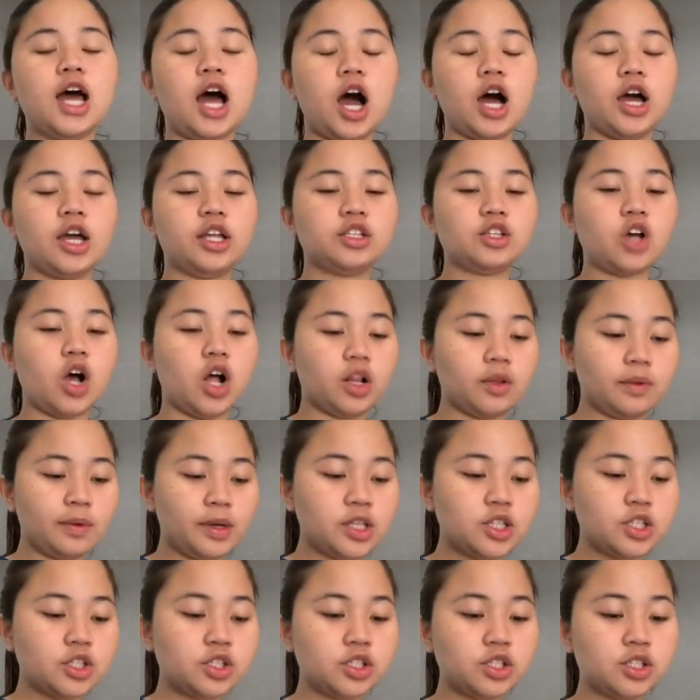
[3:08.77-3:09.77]
It's
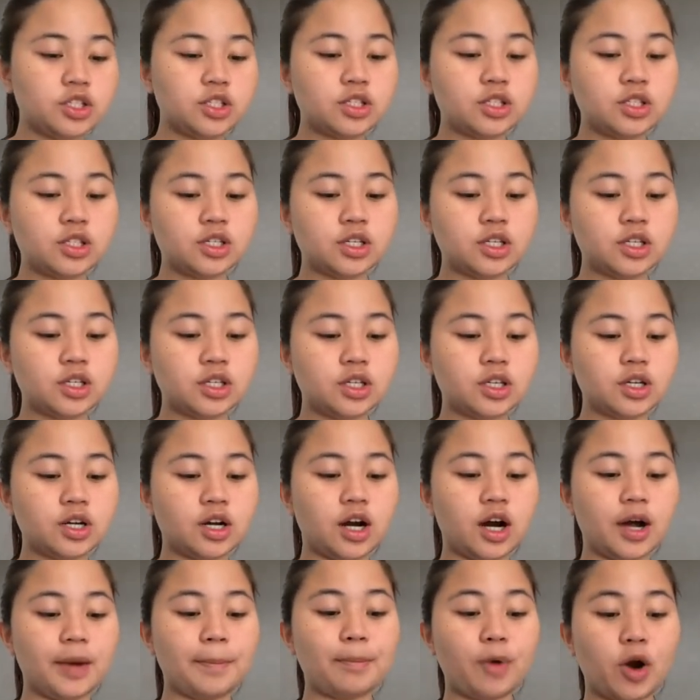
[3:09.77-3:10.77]
always
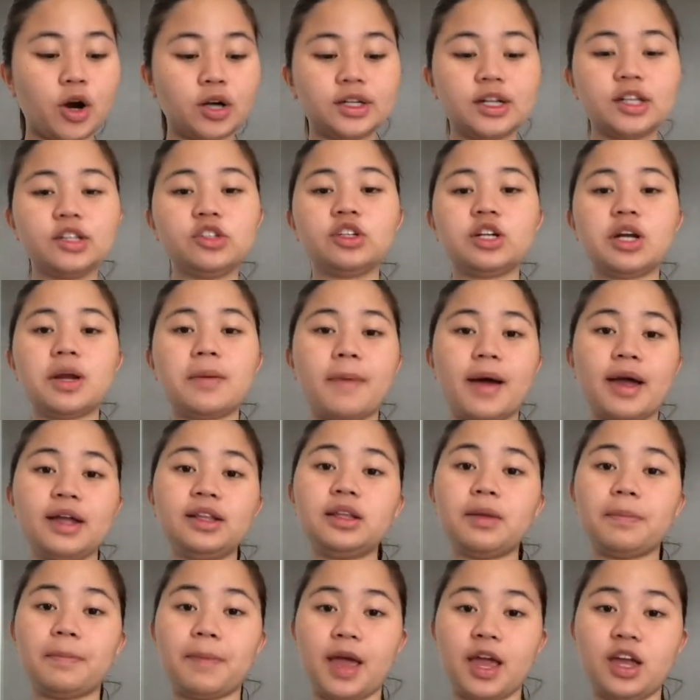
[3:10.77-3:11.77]
important to remind the
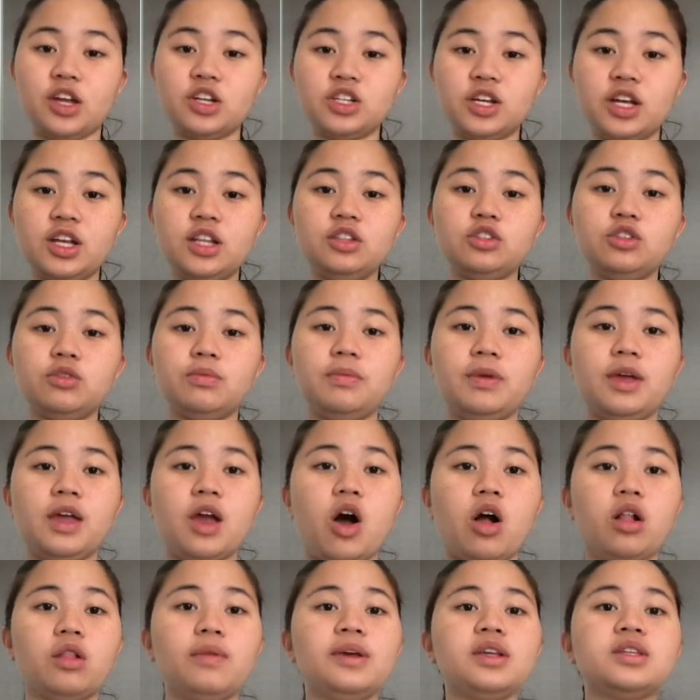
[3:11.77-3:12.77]
patient to be
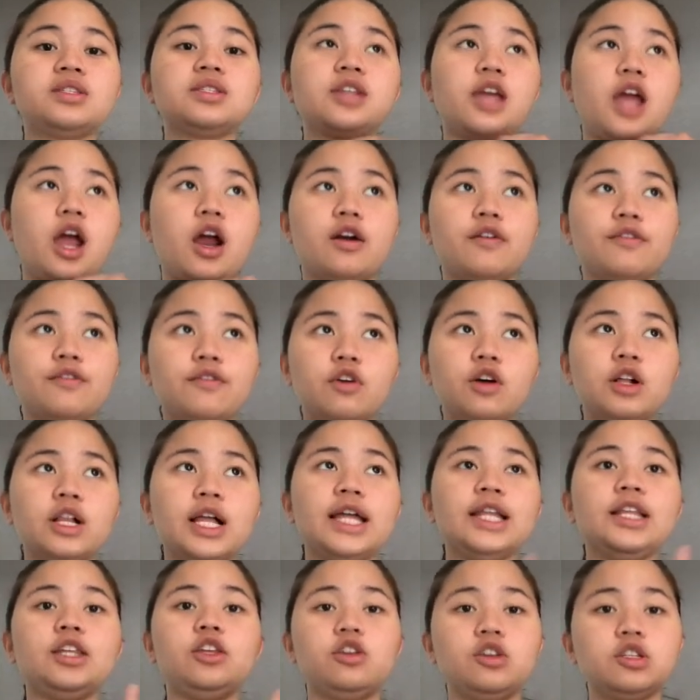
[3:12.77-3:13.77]
always careful
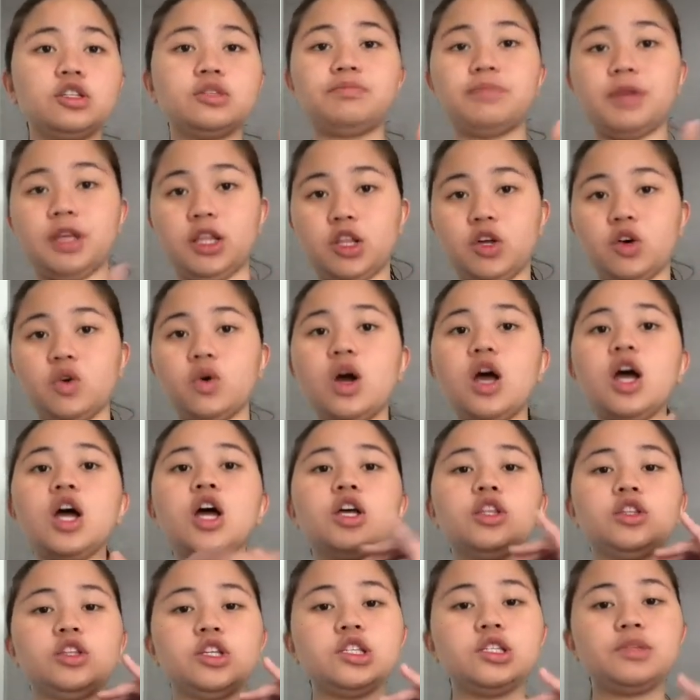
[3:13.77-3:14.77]
and use pillow
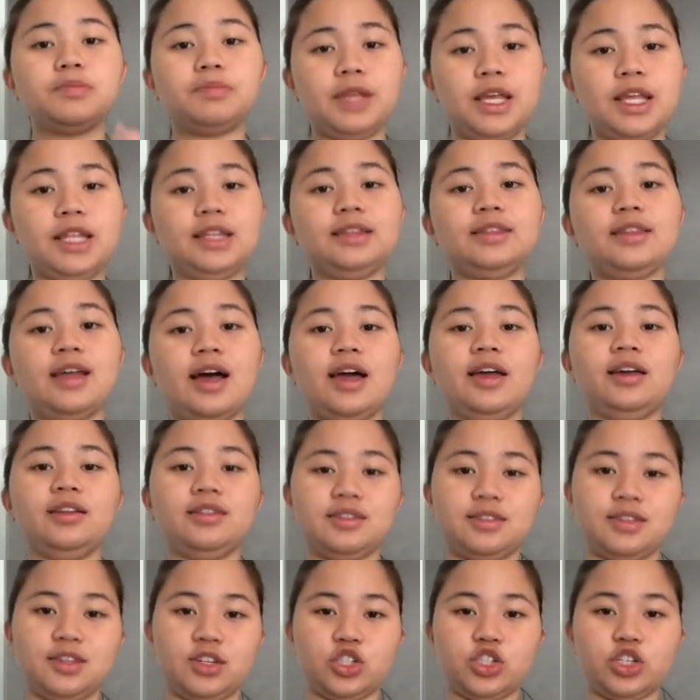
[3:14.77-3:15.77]
to splint the
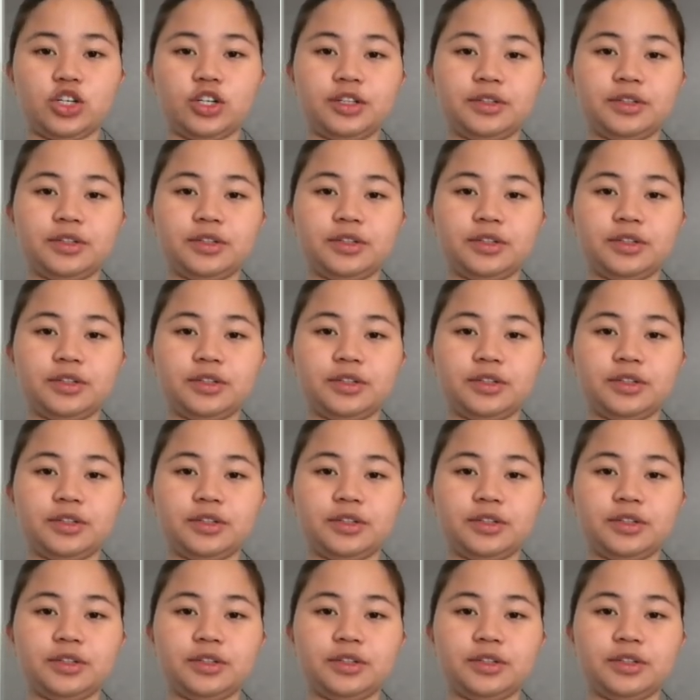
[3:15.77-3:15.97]
incision.